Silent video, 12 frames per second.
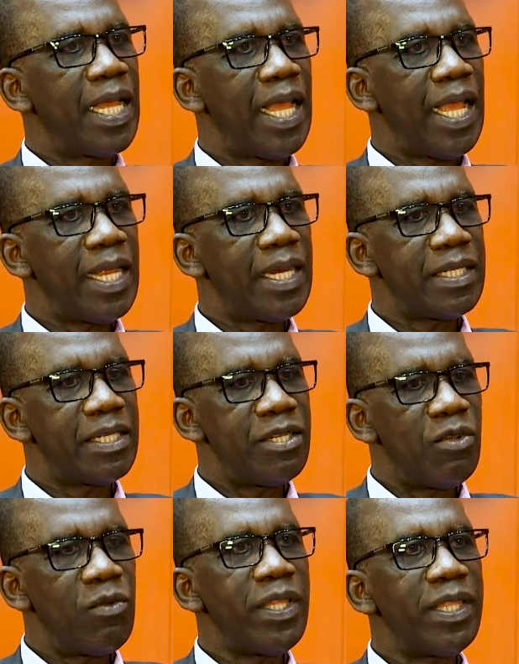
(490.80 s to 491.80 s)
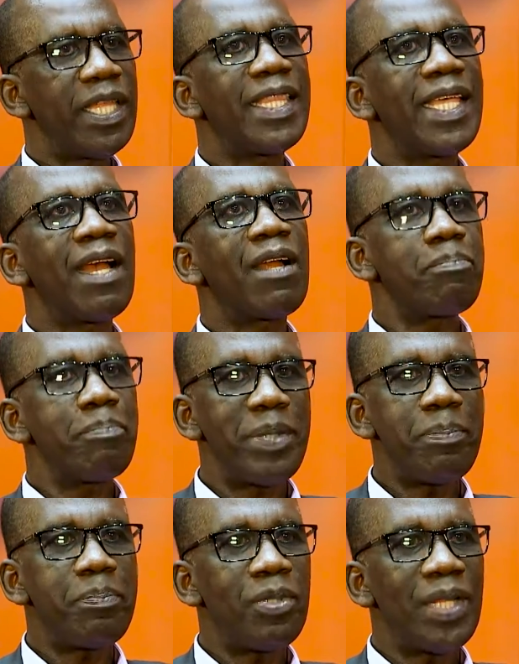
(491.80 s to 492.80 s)
And knowing that there are
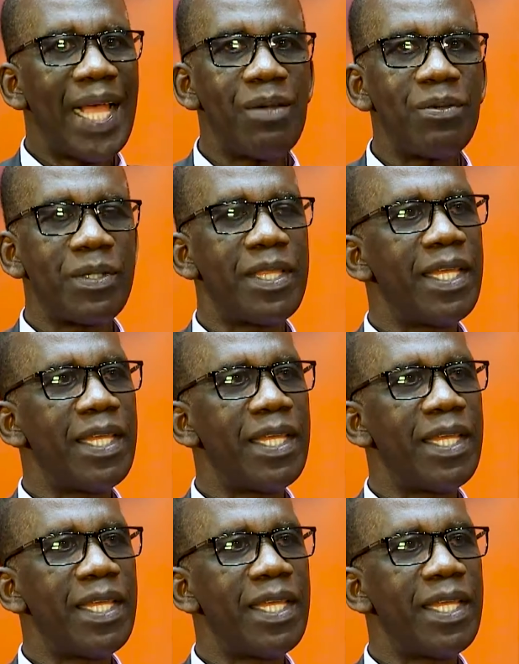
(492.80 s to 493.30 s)
people out